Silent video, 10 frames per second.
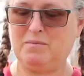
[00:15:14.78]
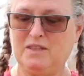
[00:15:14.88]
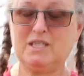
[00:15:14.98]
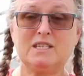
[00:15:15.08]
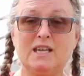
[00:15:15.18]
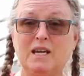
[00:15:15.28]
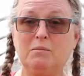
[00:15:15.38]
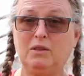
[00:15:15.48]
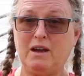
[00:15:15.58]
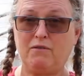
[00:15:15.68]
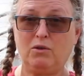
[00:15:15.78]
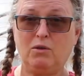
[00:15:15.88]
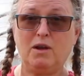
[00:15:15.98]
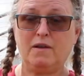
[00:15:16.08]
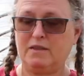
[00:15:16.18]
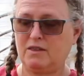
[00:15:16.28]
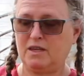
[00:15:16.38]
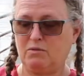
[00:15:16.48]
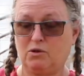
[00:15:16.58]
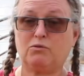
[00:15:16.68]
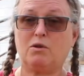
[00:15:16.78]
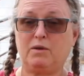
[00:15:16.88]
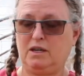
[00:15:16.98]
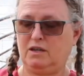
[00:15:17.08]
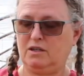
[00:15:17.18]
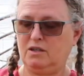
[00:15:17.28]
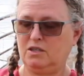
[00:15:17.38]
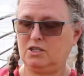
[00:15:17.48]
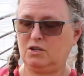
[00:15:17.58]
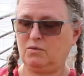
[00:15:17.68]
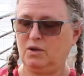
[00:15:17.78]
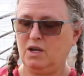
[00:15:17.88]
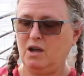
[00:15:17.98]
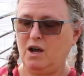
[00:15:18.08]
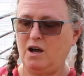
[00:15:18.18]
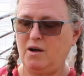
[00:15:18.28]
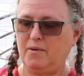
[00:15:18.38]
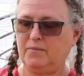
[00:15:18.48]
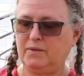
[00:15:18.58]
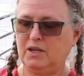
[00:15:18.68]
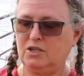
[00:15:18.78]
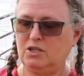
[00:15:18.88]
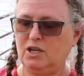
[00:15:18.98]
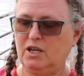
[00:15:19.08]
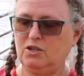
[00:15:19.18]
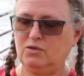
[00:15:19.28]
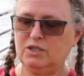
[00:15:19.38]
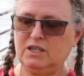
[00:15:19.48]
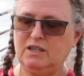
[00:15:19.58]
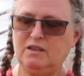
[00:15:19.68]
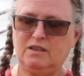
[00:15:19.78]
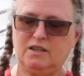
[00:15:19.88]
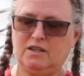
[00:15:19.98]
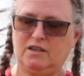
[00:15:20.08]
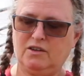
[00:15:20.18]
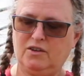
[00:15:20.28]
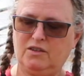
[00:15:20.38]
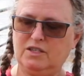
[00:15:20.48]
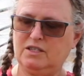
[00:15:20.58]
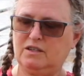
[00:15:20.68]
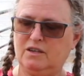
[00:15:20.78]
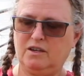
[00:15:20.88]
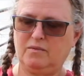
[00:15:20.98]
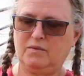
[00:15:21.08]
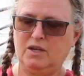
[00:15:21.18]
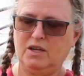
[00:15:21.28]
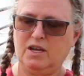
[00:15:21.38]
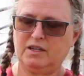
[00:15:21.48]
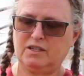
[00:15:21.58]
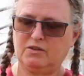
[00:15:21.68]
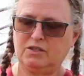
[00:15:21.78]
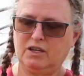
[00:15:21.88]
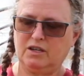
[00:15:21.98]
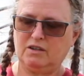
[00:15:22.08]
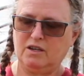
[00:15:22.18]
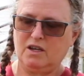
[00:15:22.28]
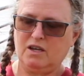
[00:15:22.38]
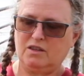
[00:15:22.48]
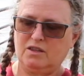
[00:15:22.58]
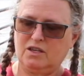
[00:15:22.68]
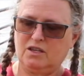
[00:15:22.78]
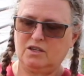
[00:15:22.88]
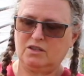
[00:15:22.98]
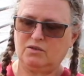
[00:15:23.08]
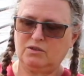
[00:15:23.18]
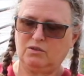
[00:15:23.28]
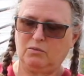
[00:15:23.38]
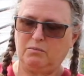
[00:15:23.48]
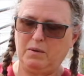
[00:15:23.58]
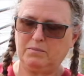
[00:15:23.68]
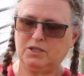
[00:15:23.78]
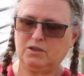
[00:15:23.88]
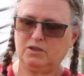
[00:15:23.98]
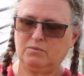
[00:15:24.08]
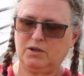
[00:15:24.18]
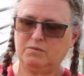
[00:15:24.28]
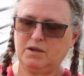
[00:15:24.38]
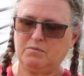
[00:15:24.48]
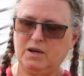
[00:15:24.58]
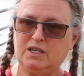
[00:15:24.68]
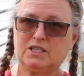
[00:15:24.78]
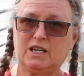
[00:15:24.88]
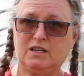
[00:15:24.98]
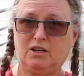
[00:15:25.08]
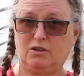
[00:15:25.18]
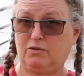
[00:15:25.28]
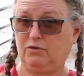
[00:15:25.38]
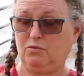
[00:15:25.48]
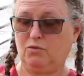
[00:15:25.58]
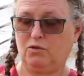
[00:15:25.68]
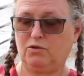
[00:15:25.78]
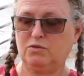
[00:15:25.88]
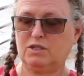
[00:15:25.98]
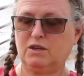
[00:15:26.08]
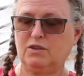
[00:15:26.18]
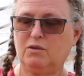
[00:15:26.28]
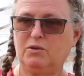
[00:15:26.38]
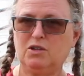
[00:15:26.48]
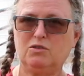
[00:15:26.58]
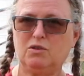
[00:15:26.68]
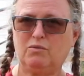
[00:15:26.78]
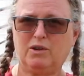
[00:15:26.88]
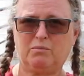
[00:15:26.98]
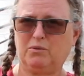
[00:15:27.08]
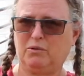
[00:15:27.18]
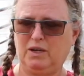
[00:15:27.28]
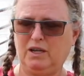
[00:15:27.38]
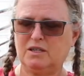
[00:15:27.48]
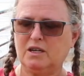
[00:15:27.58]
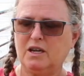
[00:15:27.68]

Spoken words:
them at the same level that they were growing in. So, and you'll see, like on this Excelsior, that there's little bumps on the bottom. It might send out a few more roots down there, but you don't want to bury it